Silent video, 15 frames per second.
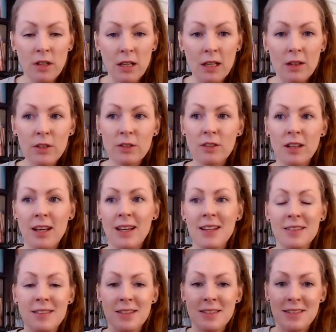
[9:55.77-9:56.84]
It looks like
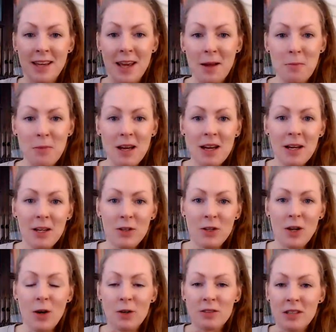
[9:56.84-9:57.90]
it's the same, you
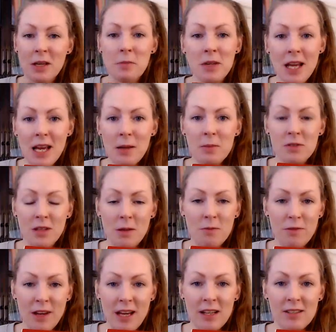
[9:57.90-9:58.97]
know, same name, same
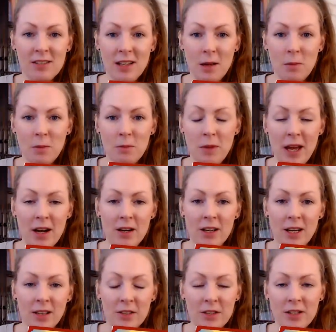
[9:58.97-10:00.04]
face, same hair
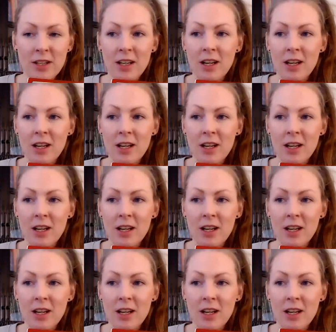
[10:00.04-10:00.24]
color,